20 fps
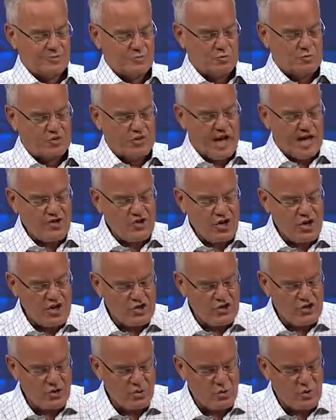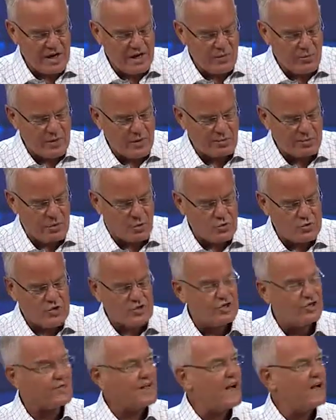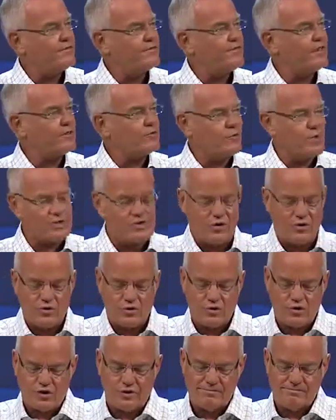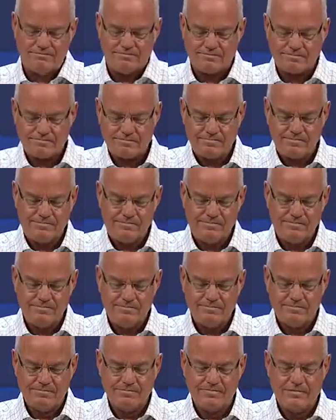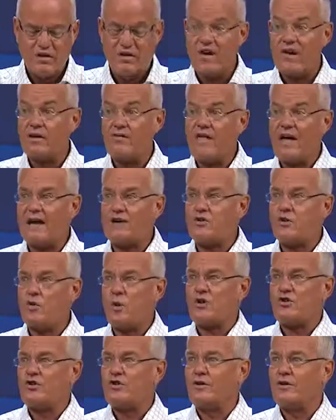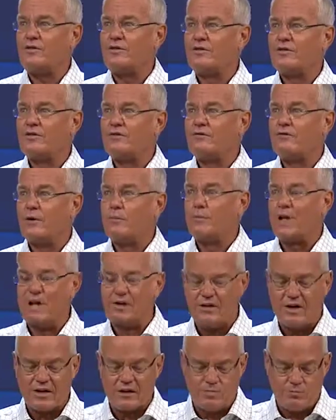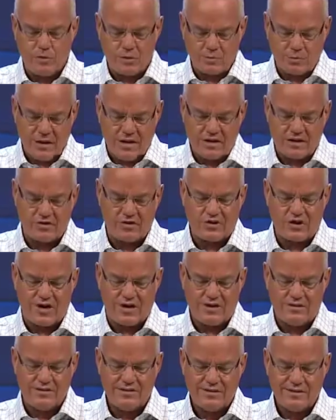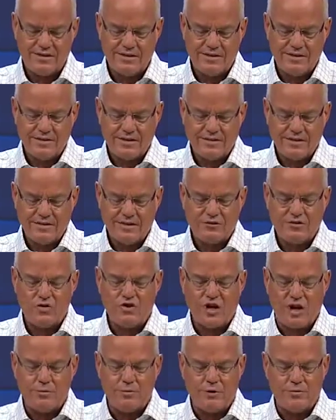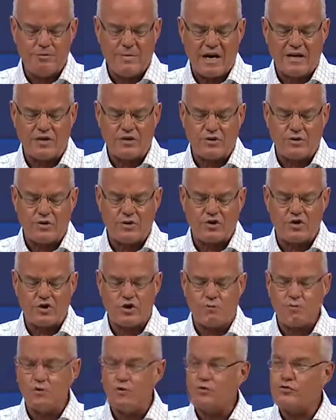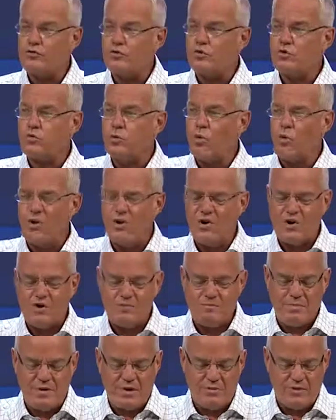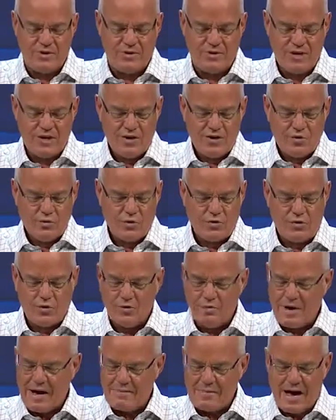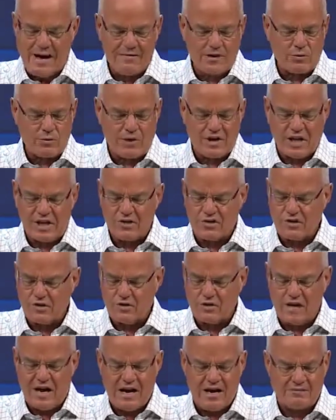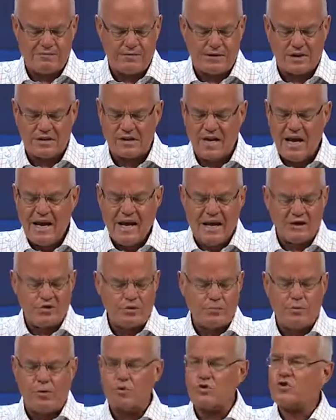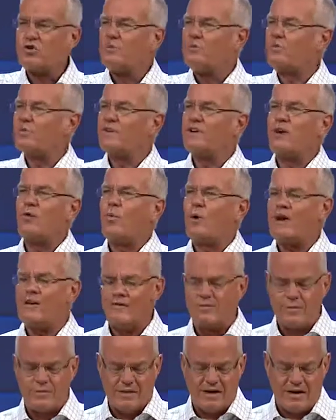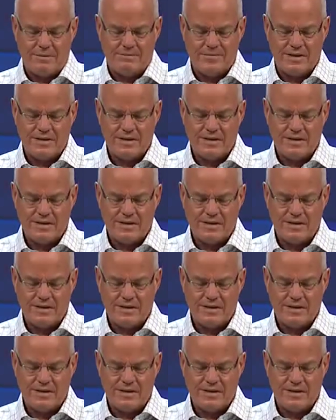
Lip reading: Would that change the way we approach conflict resolution? Gang, that question from Lederach's book, Reconcile, doubled my courage to move toward people with whom I'm having relational conflict as opposed to moving away from them.